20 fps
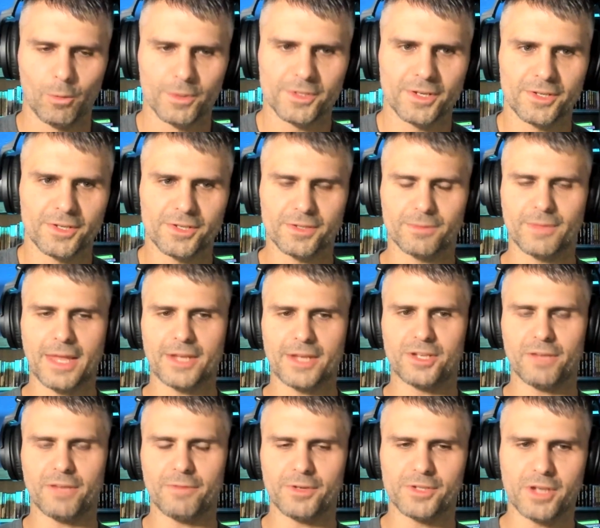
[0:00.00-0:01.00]
Well, since
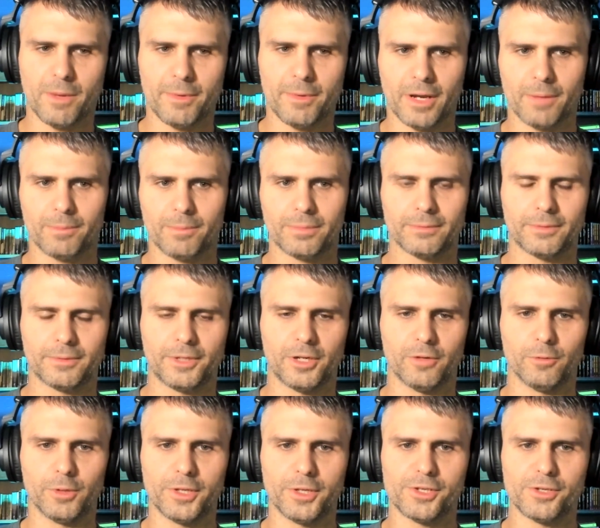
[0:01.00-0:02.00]
Thanksgiving's coming up here
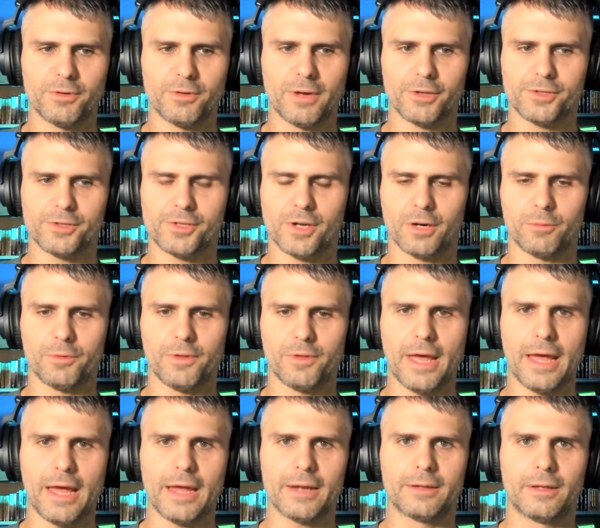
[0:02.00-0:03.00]
really soon, I'll start with
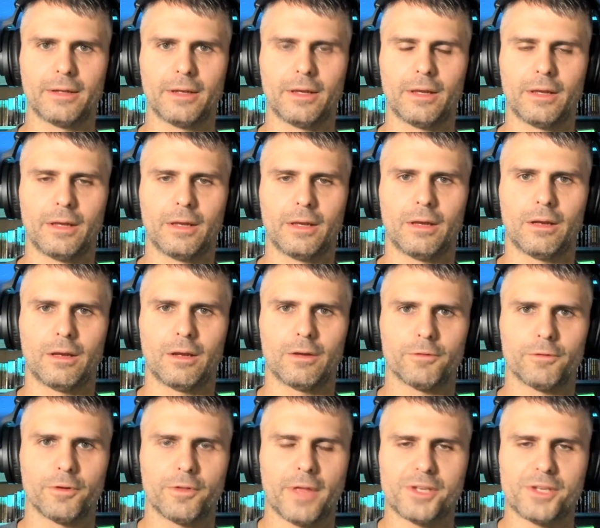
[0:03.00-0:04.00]
that.
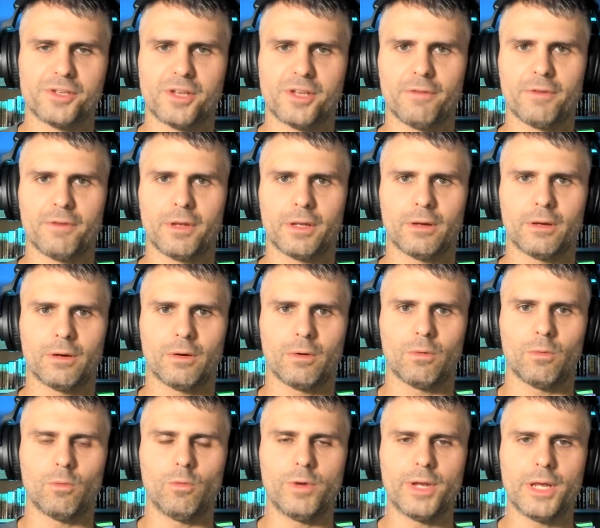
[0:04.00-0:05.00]
For Thanksgiving,
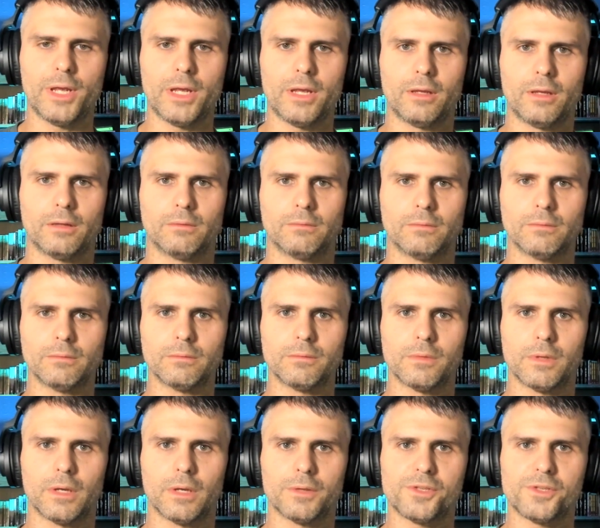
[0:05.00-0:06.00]
we
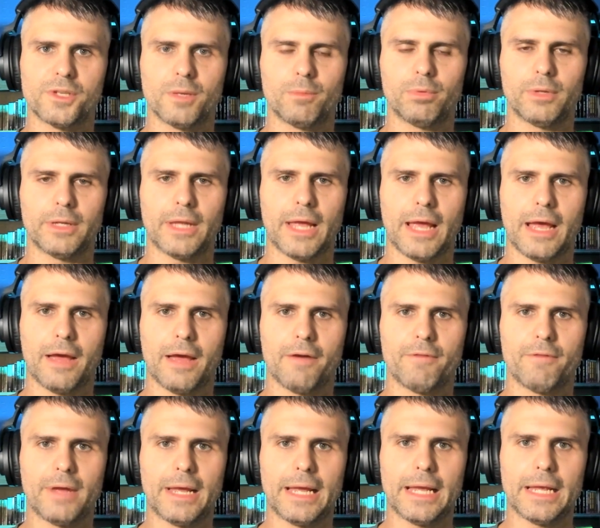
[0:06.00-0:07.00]
simply
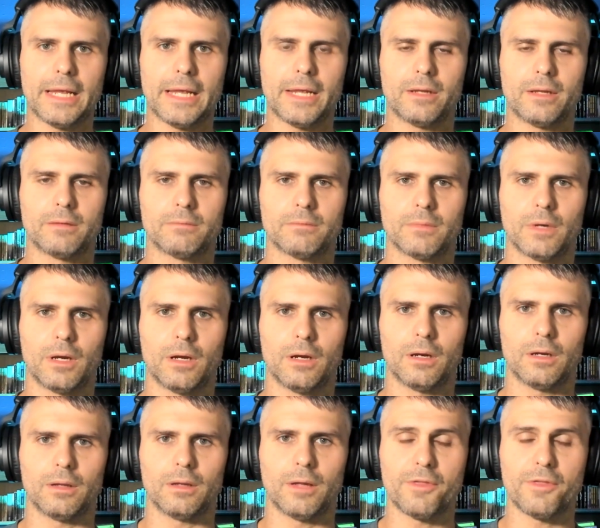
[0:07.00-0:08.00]
have a
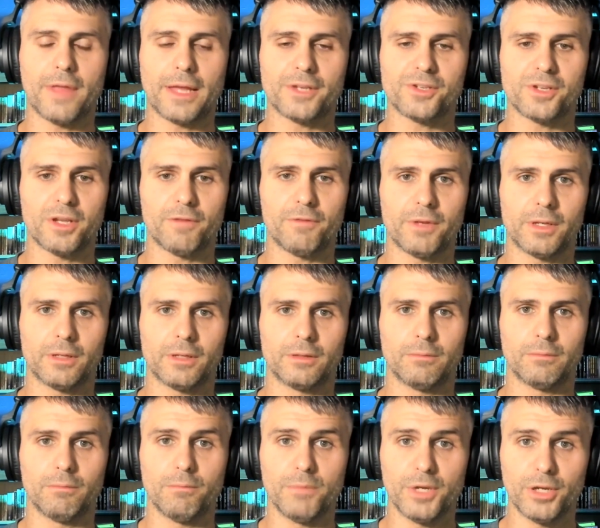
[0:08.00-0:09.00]
Thanksgiving
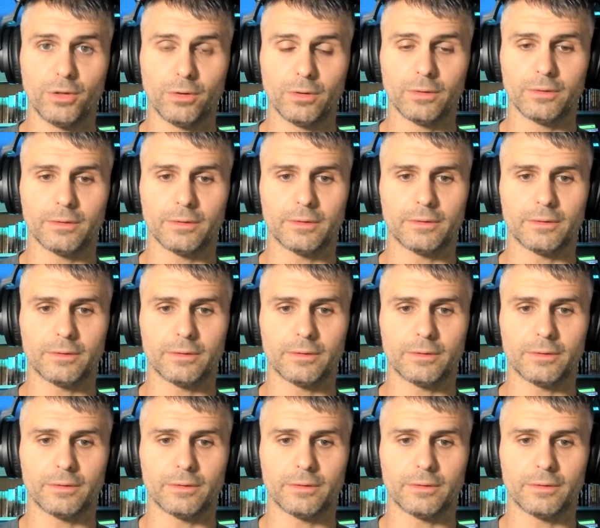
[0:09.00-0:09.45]
meal.